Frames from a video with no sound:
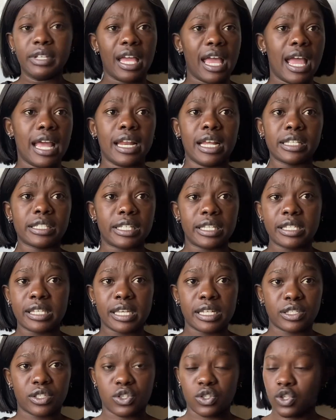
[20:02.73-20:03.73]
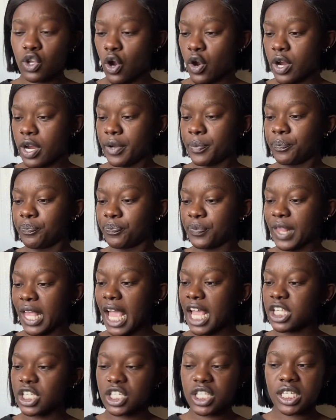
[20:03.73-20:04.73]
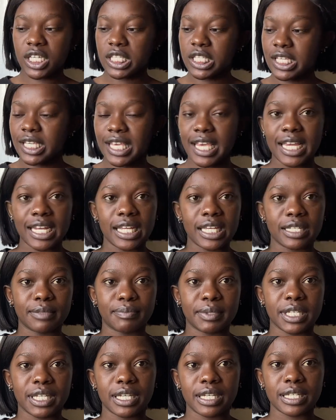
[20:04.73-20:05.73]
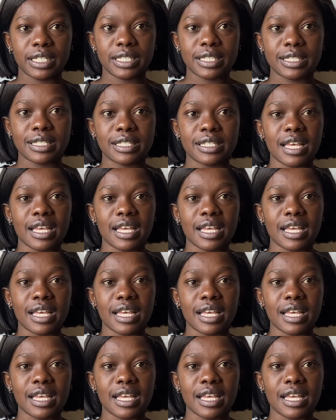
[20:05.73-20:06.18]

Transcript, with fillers: And I just had, sorry, I just had to get it because